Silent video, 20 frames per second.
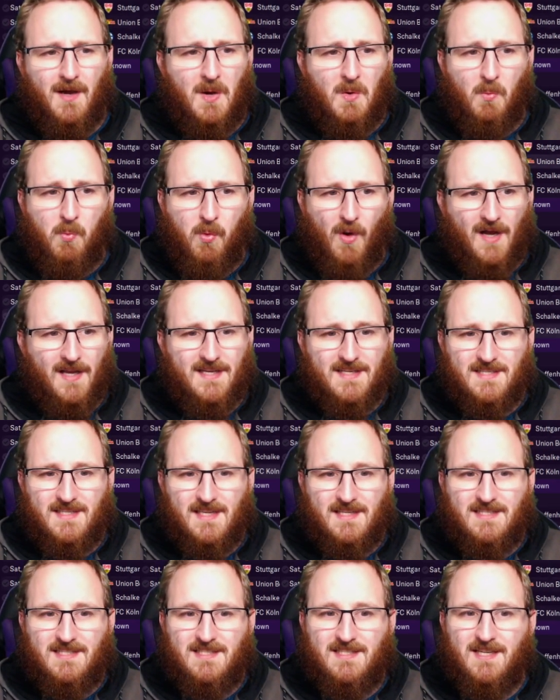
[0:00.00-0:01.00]
Why is
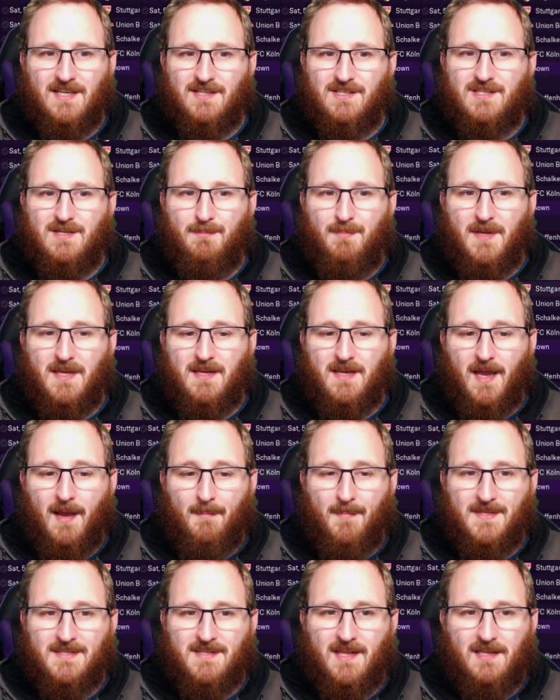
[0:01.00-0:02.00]
there such a big
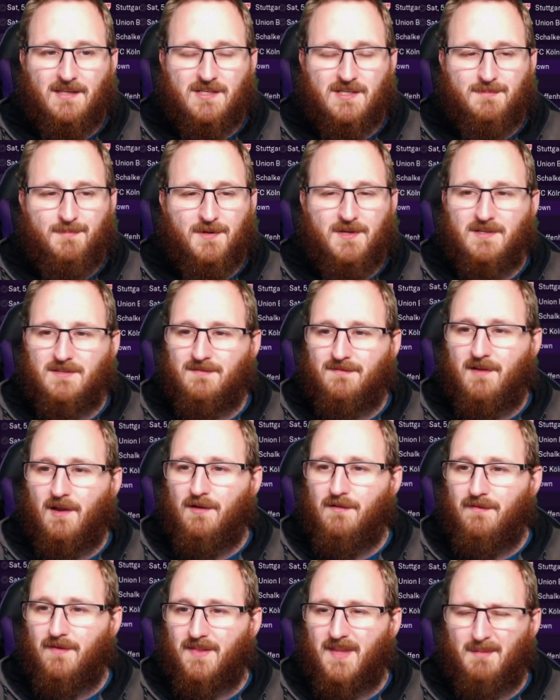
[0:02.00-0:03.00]
gap? Is that just because of COVID?